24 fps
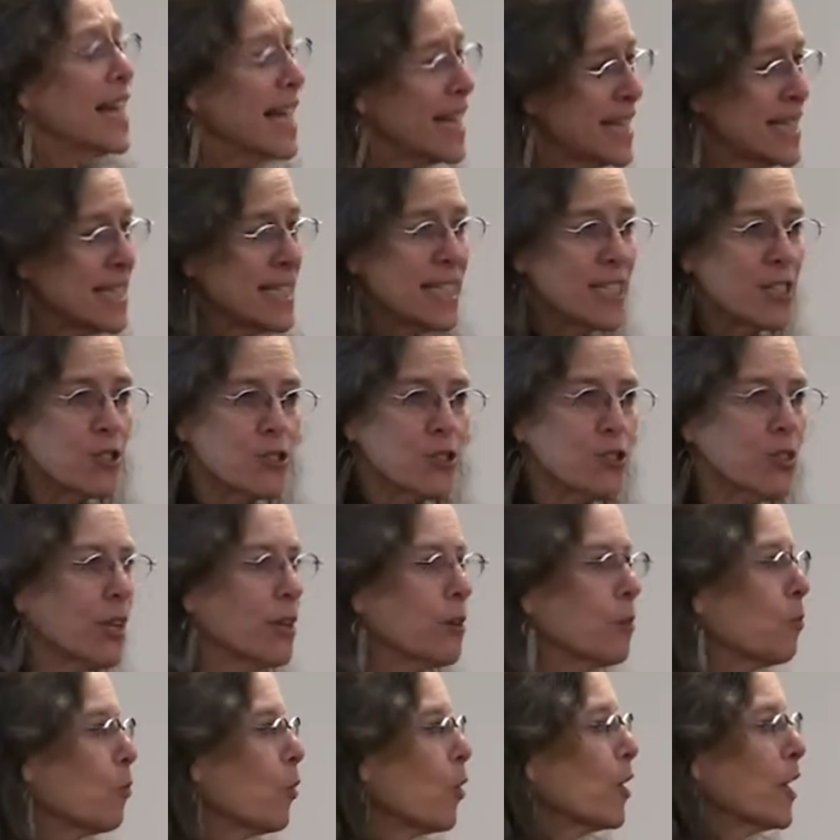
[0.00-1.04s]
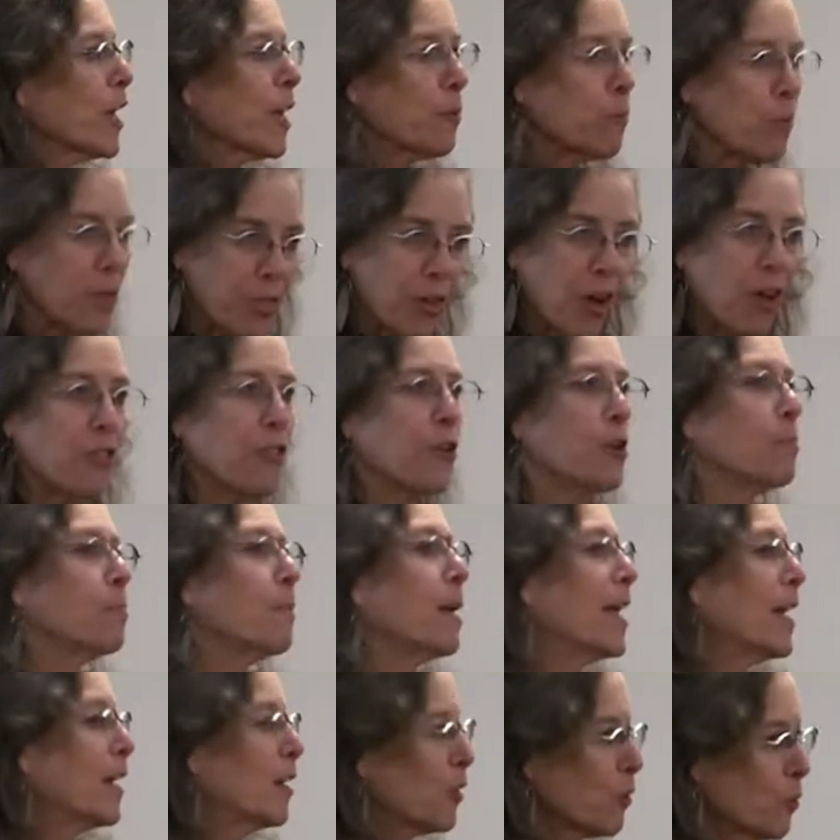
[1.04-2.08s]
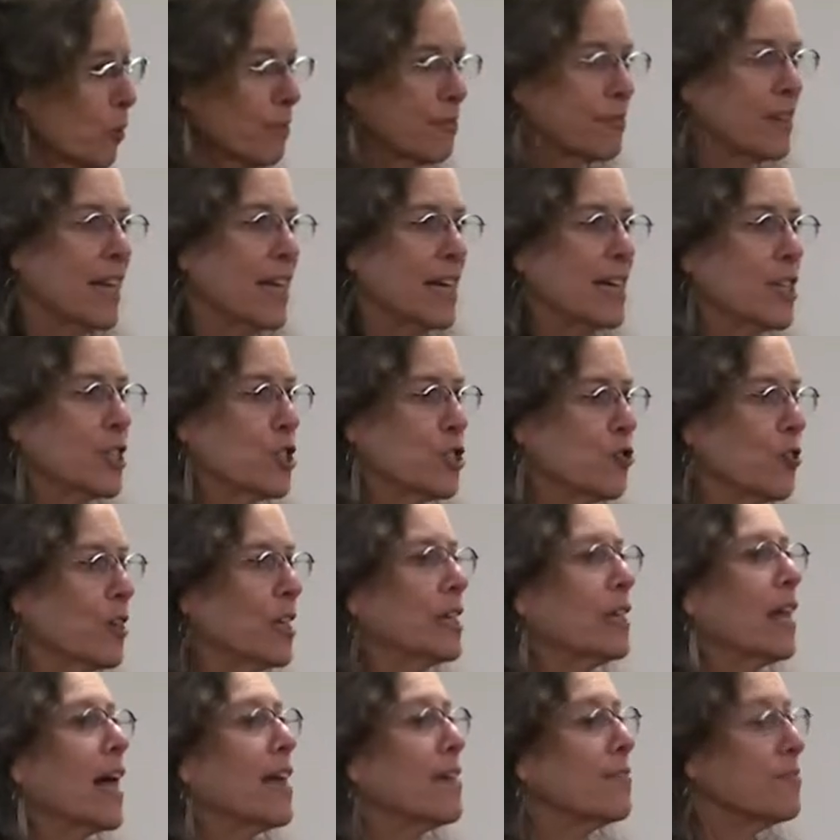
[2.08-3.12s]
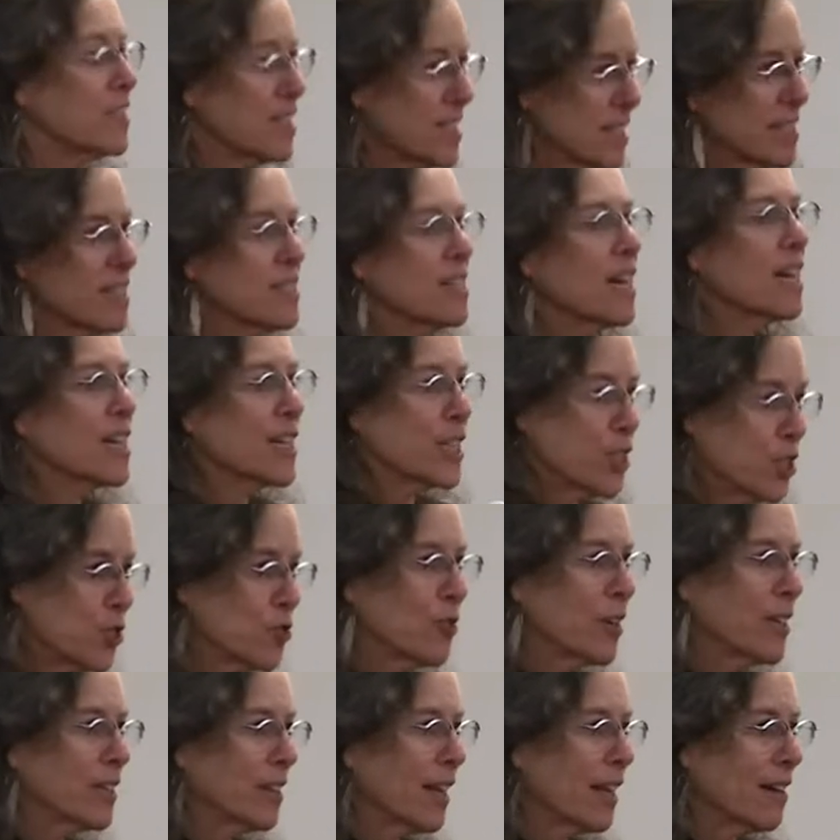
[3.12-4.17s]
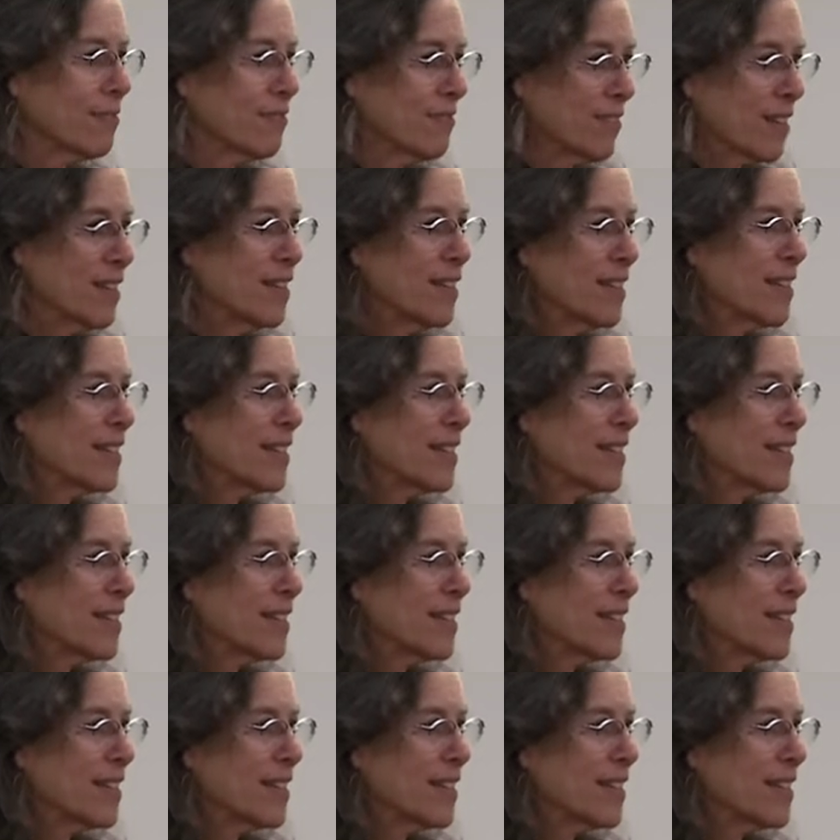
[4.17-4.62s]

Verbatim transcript: He's interested in working with other men who have led a street life to study street life.